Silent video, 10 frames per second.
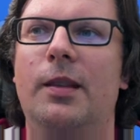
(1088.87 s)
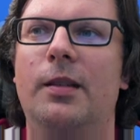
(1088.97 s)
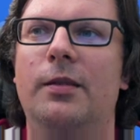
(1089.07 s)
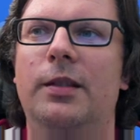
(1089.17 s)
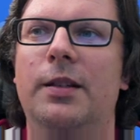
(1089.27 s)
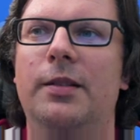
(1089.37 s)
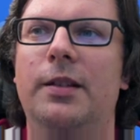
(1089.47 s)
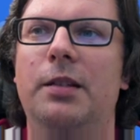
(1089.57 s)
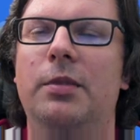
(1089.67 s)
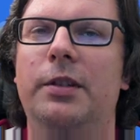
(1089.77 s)
Let's
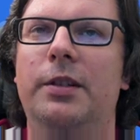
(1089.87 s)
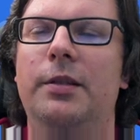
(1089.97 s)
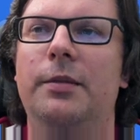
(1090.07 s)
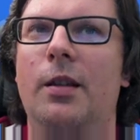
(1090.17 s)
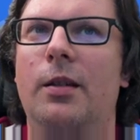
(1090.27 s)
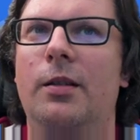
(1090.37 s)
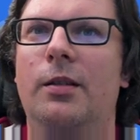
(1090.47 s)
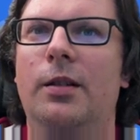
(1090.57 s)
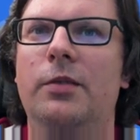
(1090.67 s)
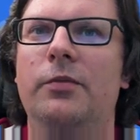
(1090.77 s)
enable it.
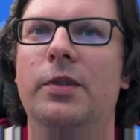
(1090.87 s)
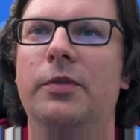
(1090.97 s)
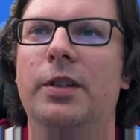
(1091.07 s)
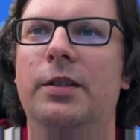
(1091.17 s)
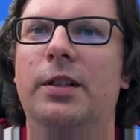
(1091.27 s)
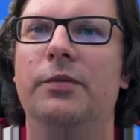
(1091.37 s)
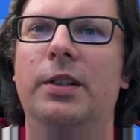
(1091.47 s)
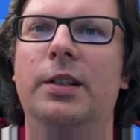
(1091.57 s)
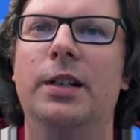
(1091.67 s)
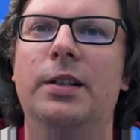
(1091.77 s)
And when we are done with
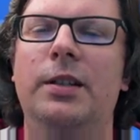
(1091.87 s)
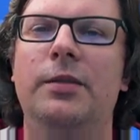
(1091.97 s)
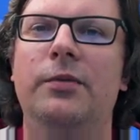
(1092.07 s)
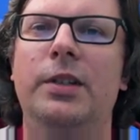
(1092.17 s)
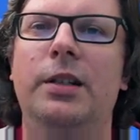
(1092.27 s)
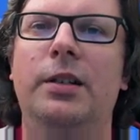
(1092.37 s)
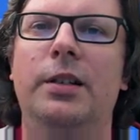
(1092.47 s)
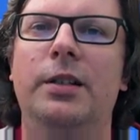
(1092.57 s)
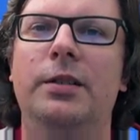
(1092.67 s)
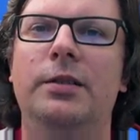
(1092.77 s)
that, we
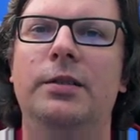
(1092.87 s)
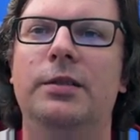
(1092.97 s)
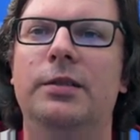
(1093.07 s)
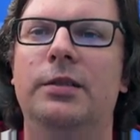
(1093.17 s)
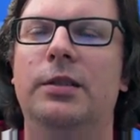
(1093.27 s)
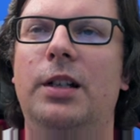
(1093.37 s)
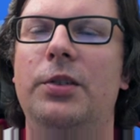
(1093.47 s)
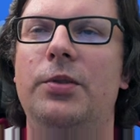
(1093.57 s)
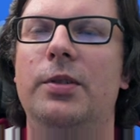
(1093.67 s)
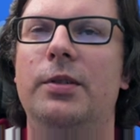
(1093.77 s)
can
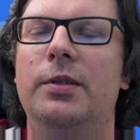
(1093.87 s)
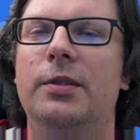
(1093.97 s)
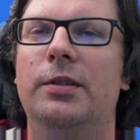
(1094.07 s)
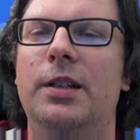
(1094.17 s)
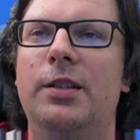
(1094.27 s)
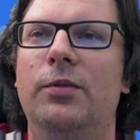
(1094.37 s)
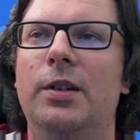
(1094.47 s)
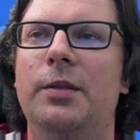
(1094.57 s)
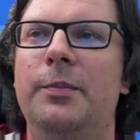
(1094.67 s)
launch the last one,